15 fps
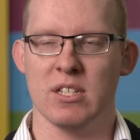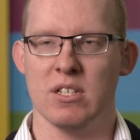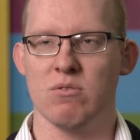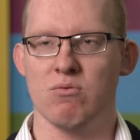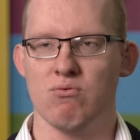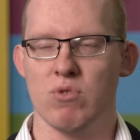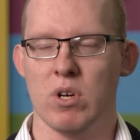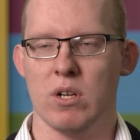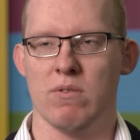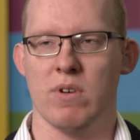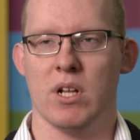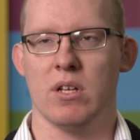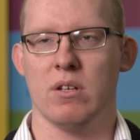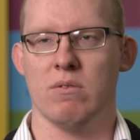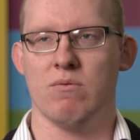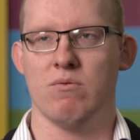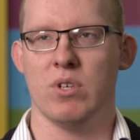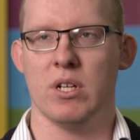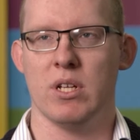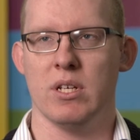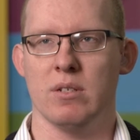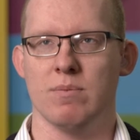But it's
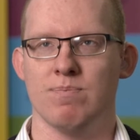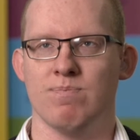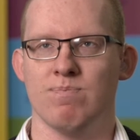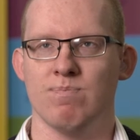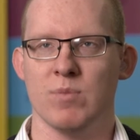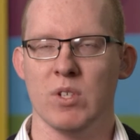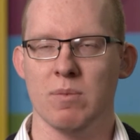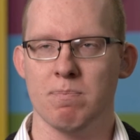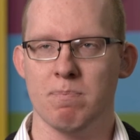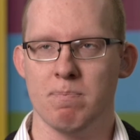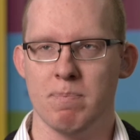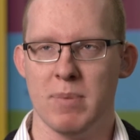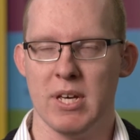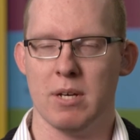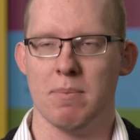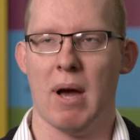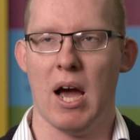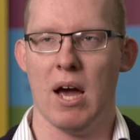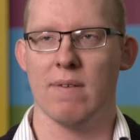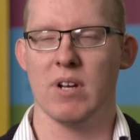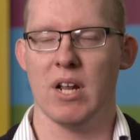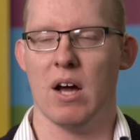really a big
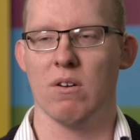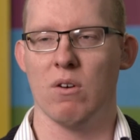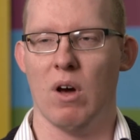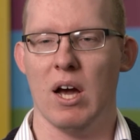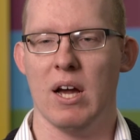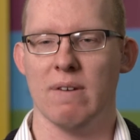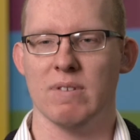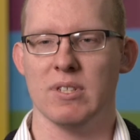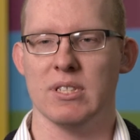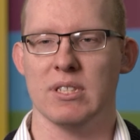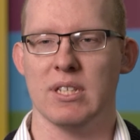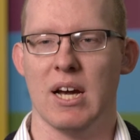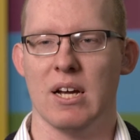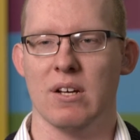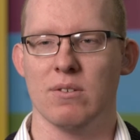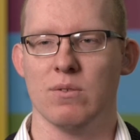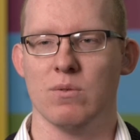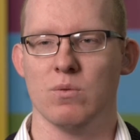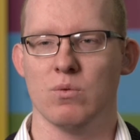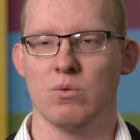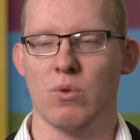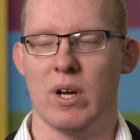part of our life is that
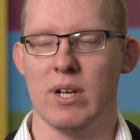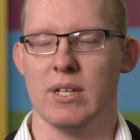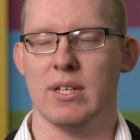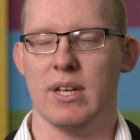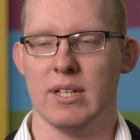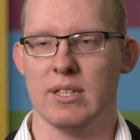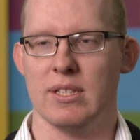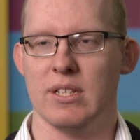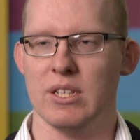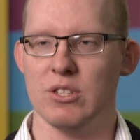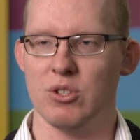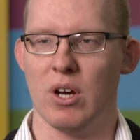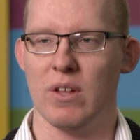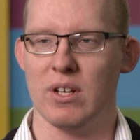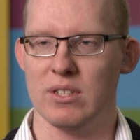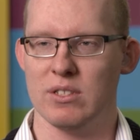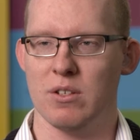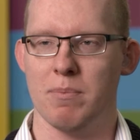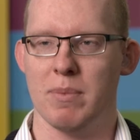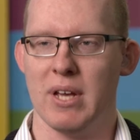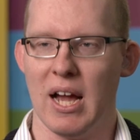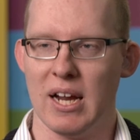we're trying to get each other
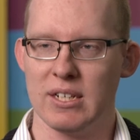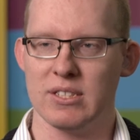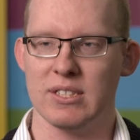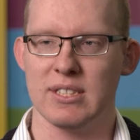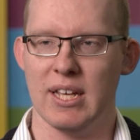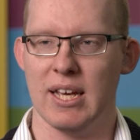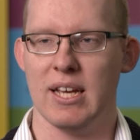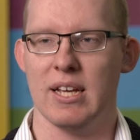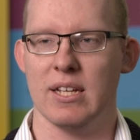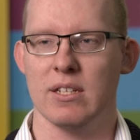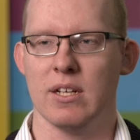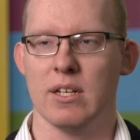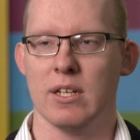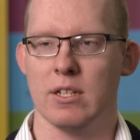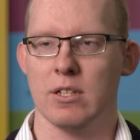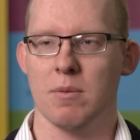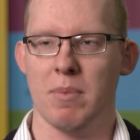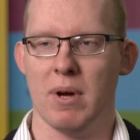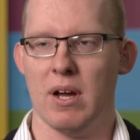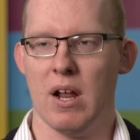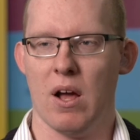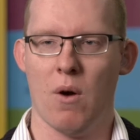to be understand
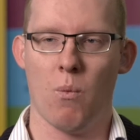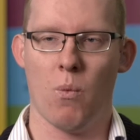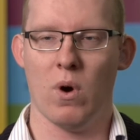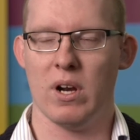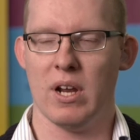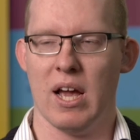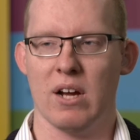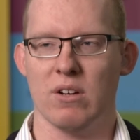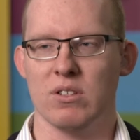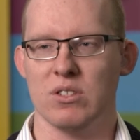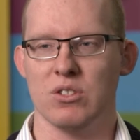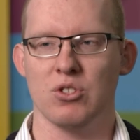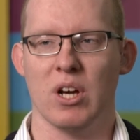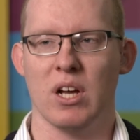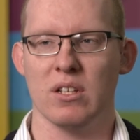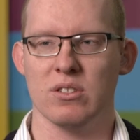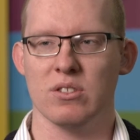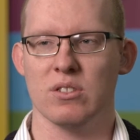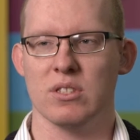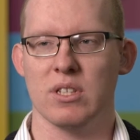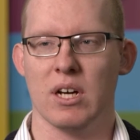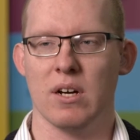about what our
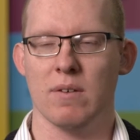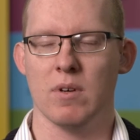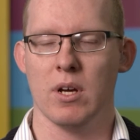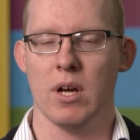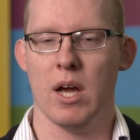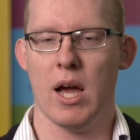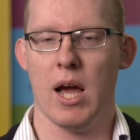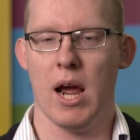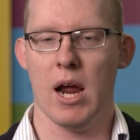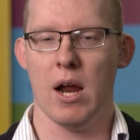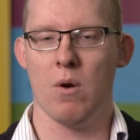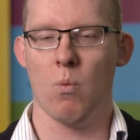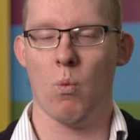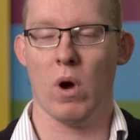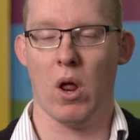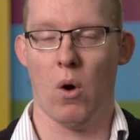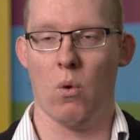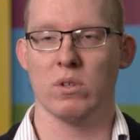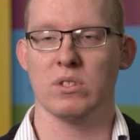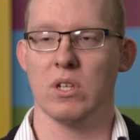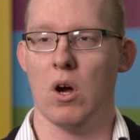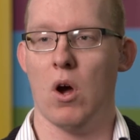challenges are. And we're
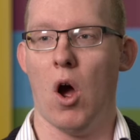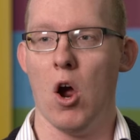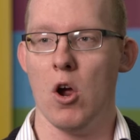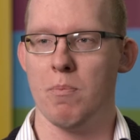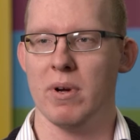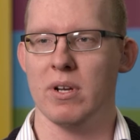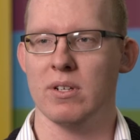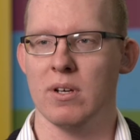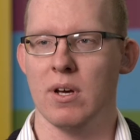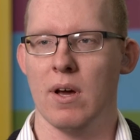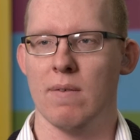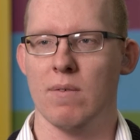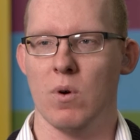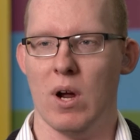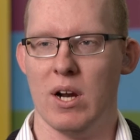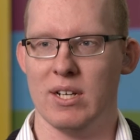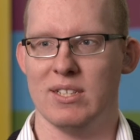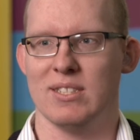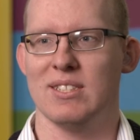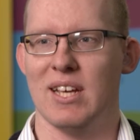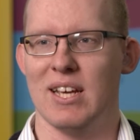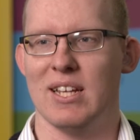also open for
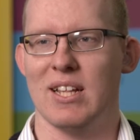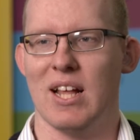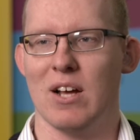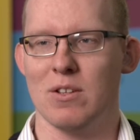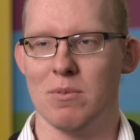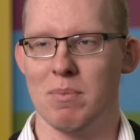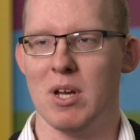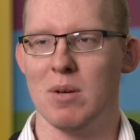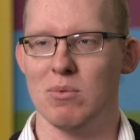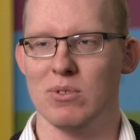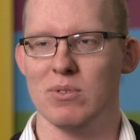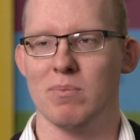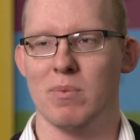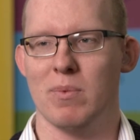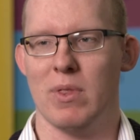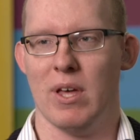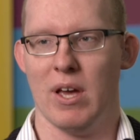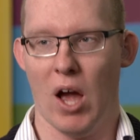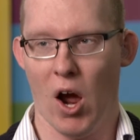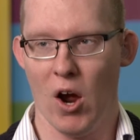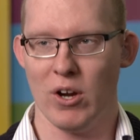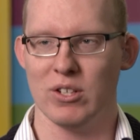understanding other people
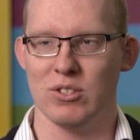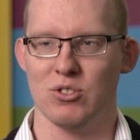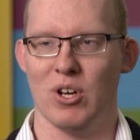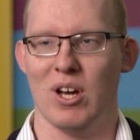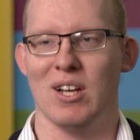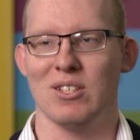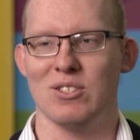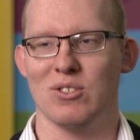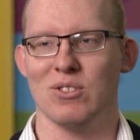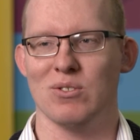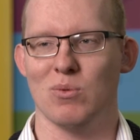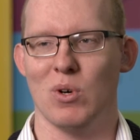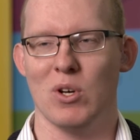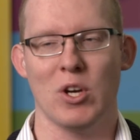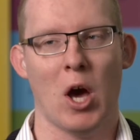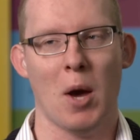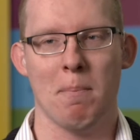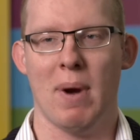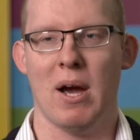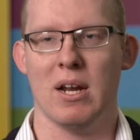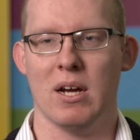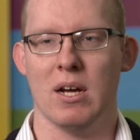their own challenges, well,
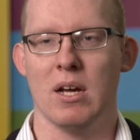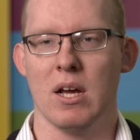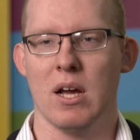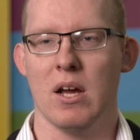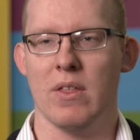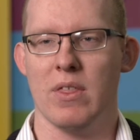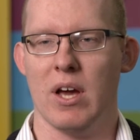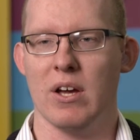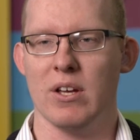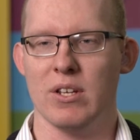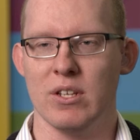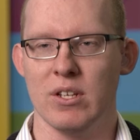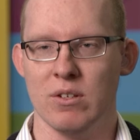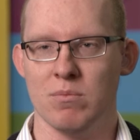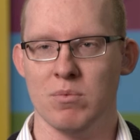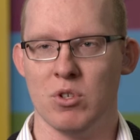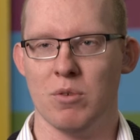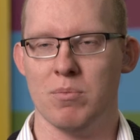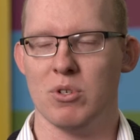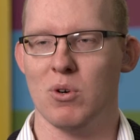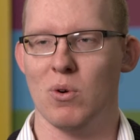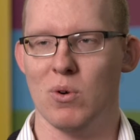no matter if they're a
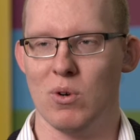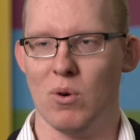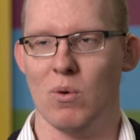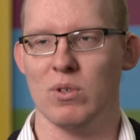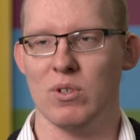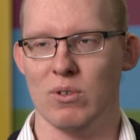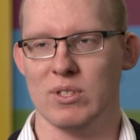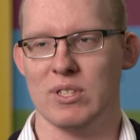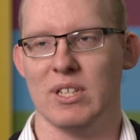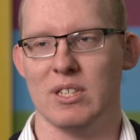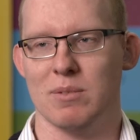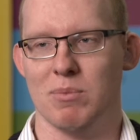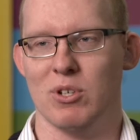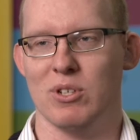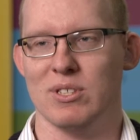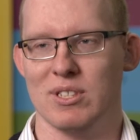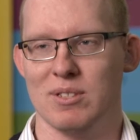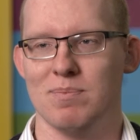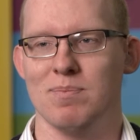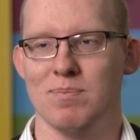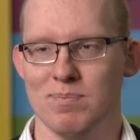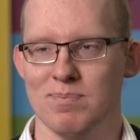neurotypical or autistic
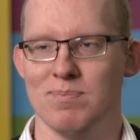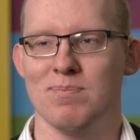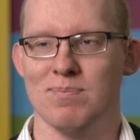person.